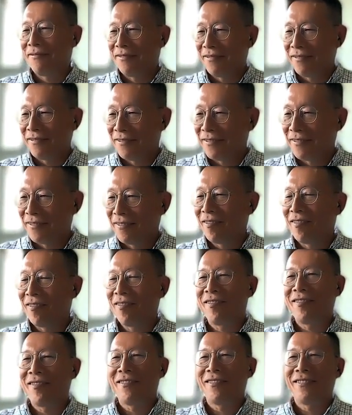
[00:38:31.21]
also
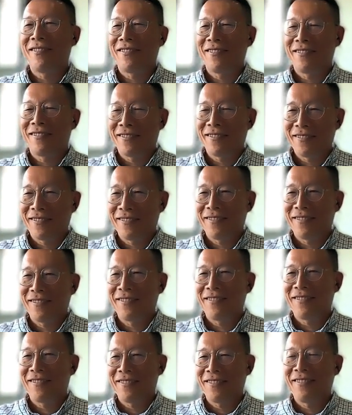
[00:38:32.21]
involve work from other
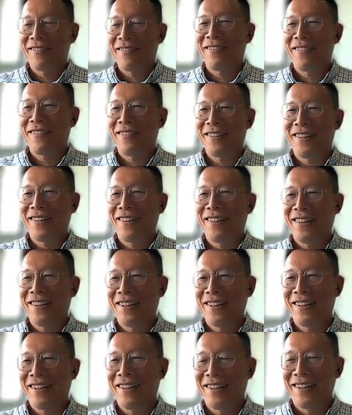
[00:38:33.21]
departments
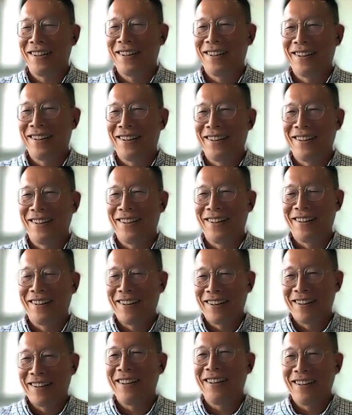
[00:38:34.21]
maybe
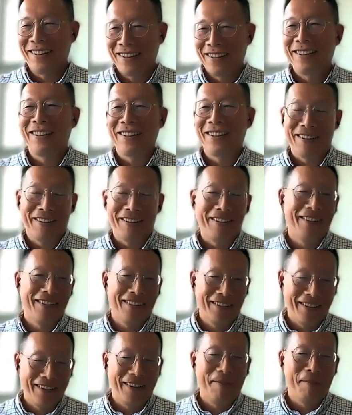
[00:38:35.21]
right but yeah.
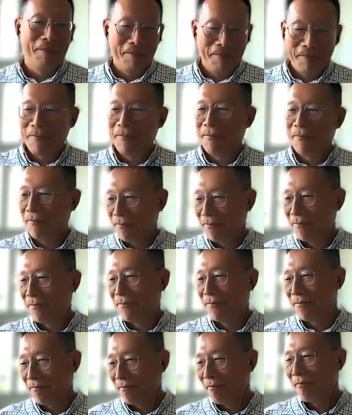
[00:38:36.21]
what percentage
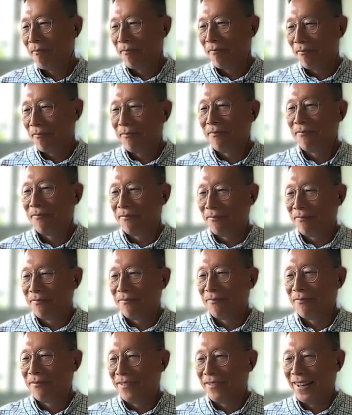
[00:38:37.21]
yeah. yeah that's
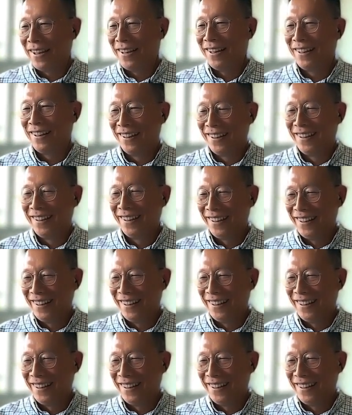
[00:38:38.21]
cool man